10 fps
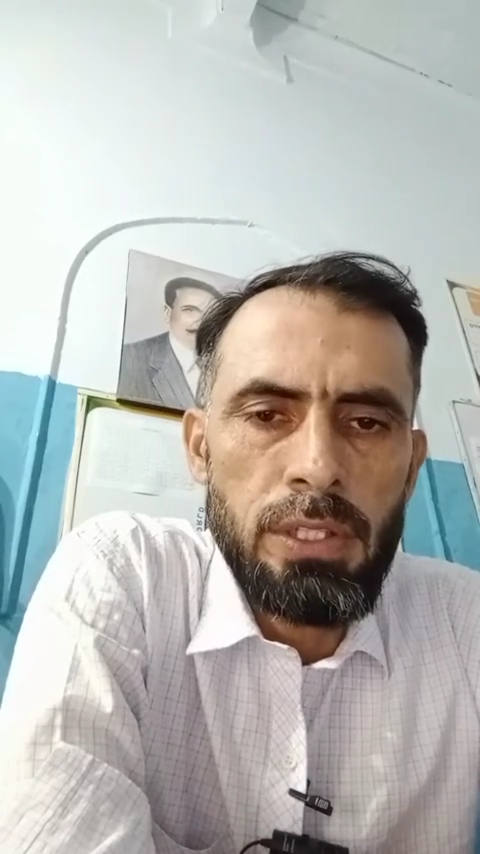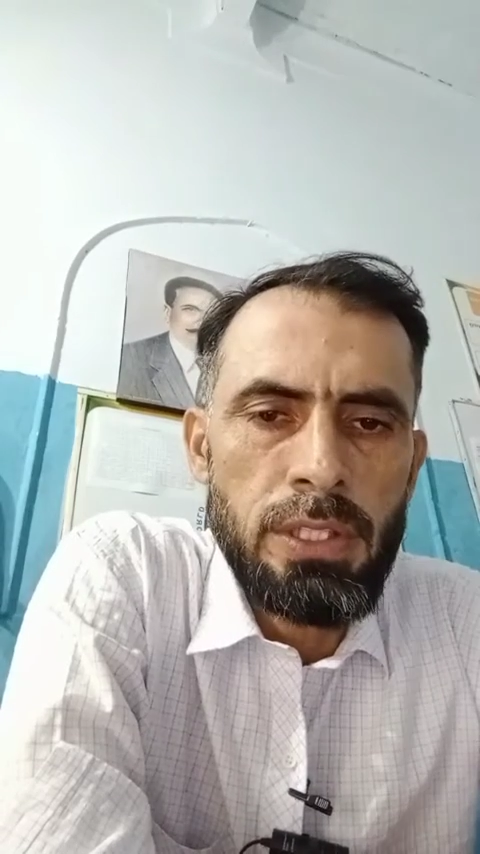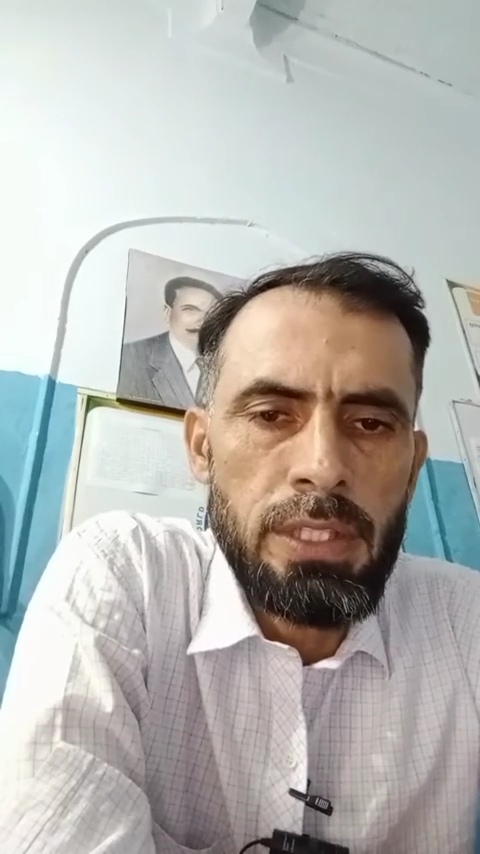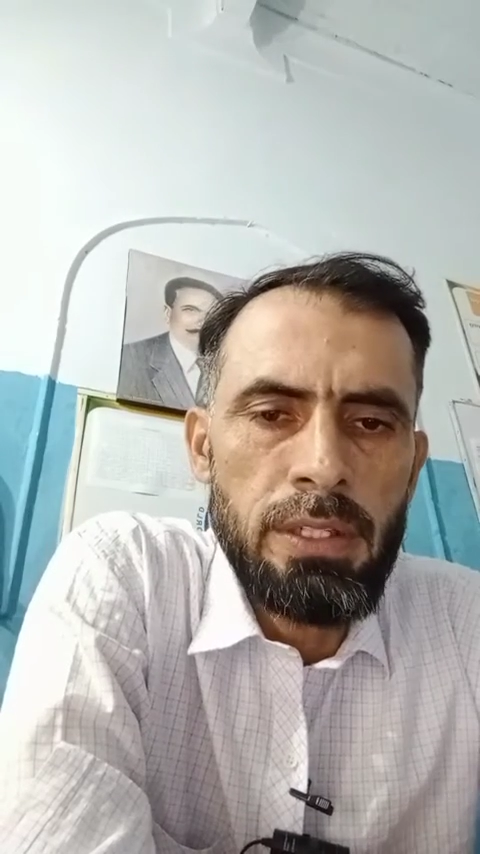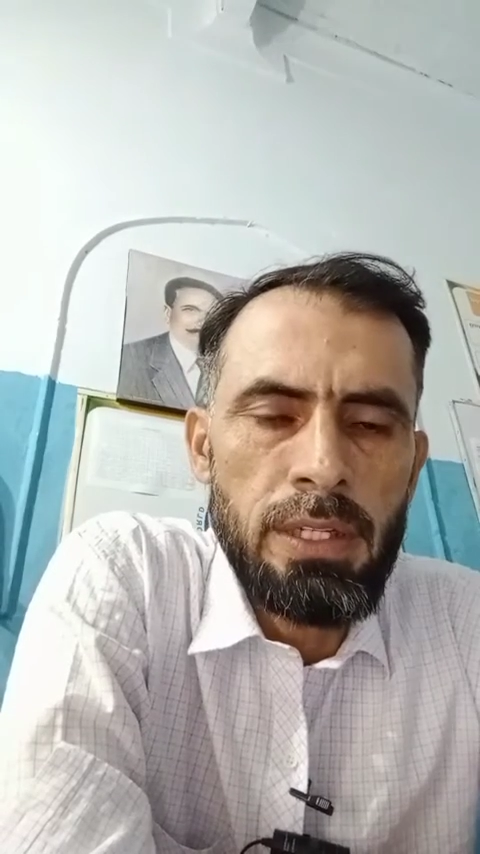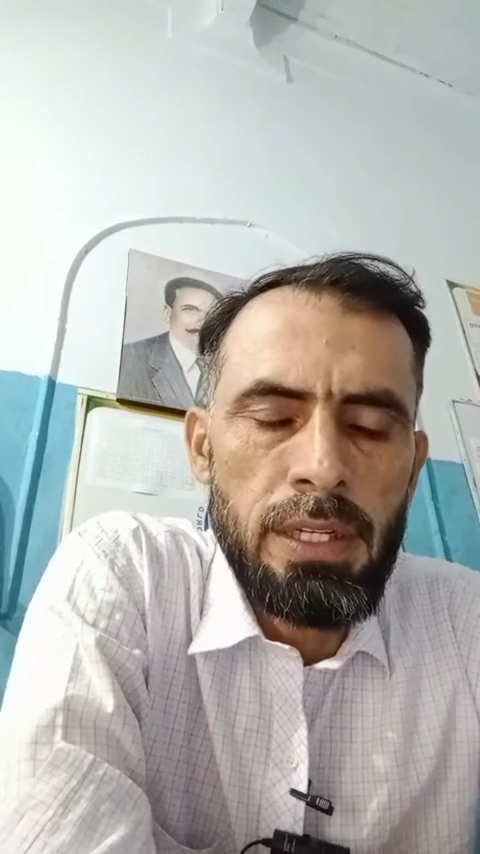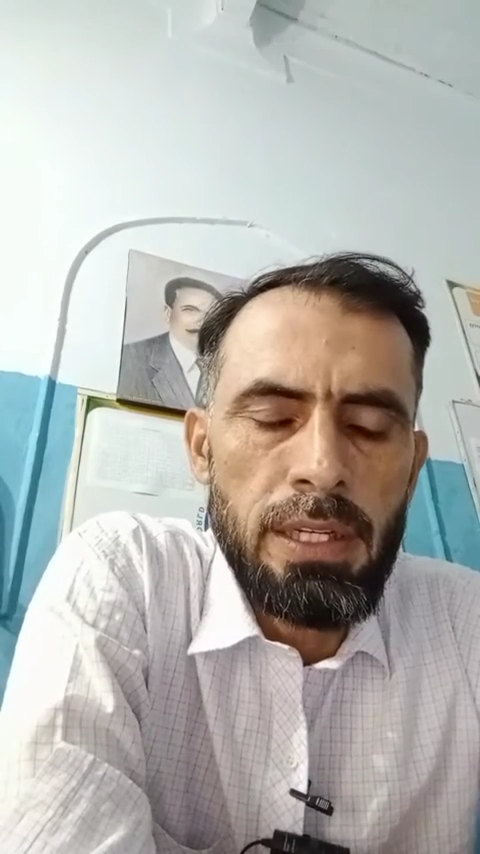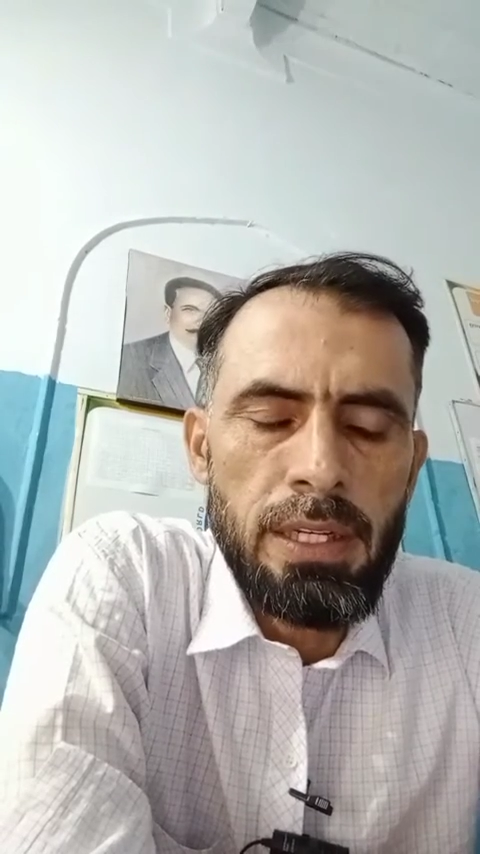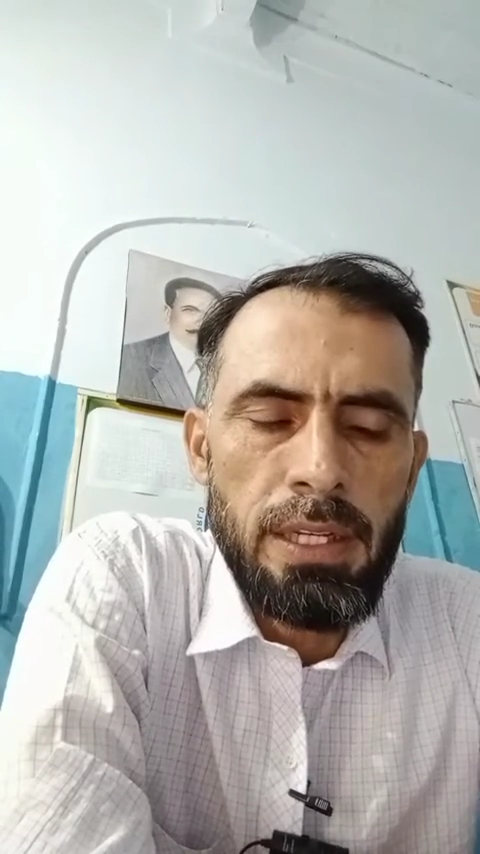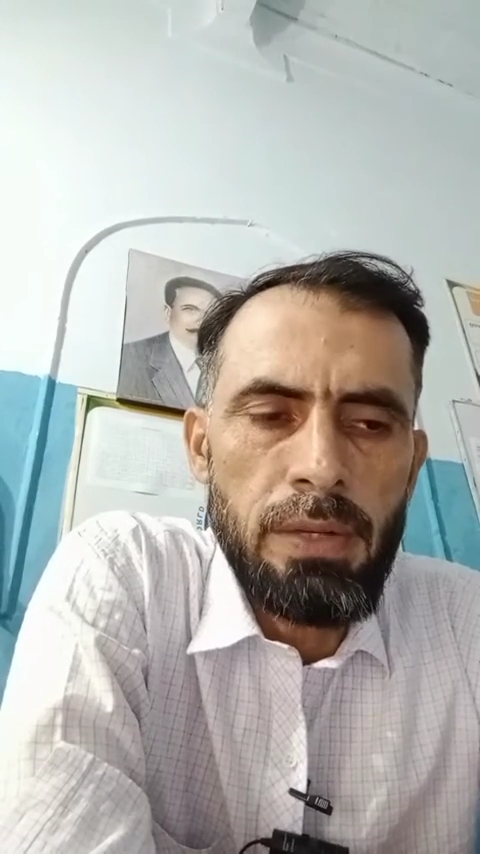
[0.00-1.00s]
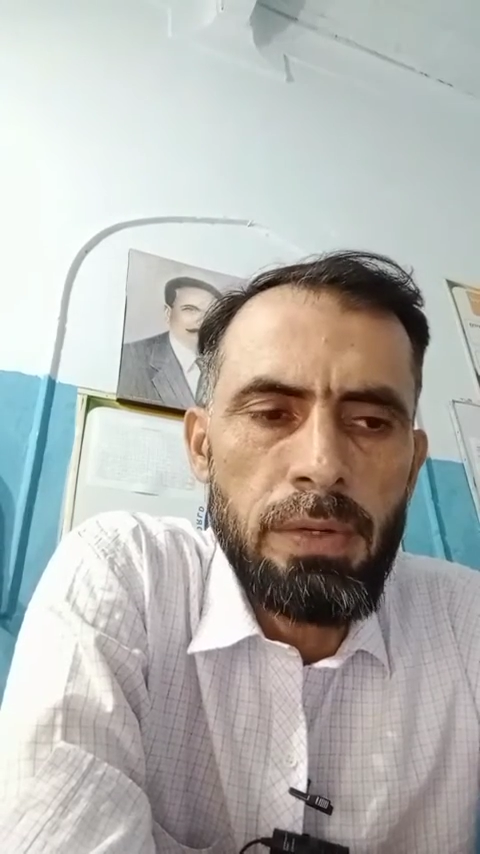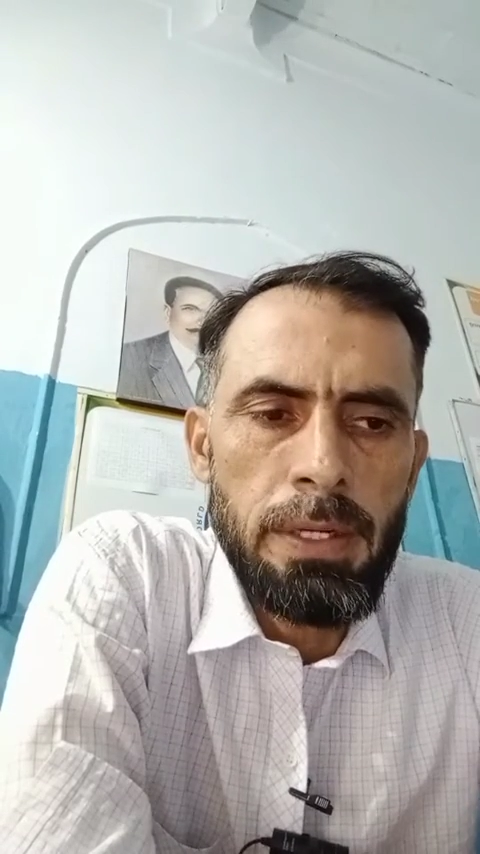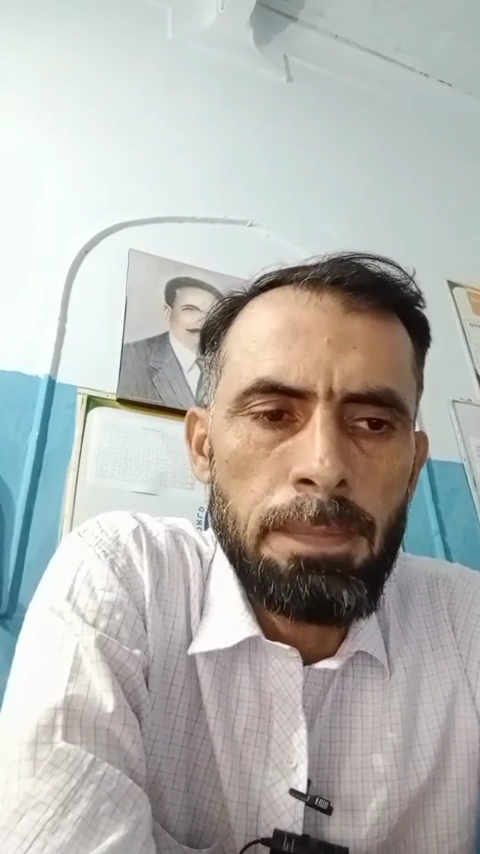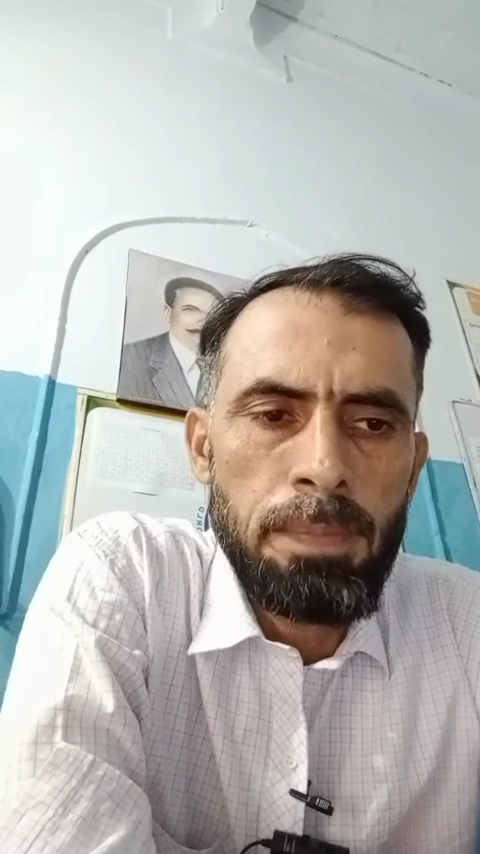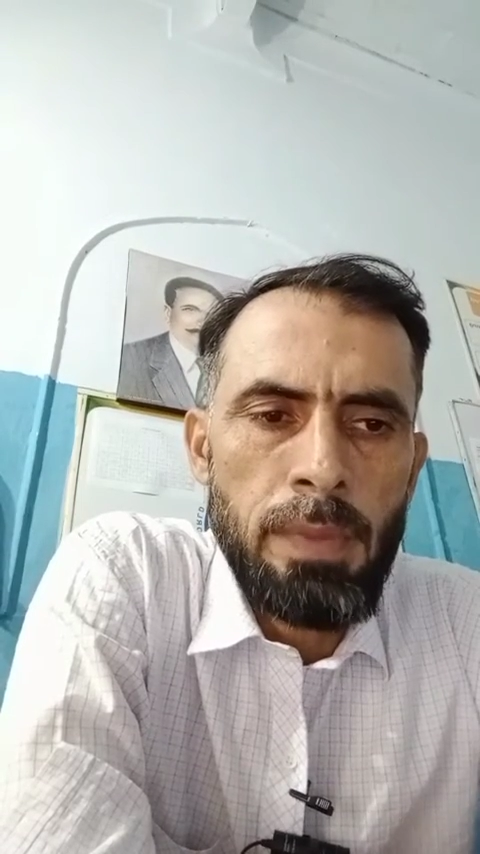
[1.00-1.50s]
is given,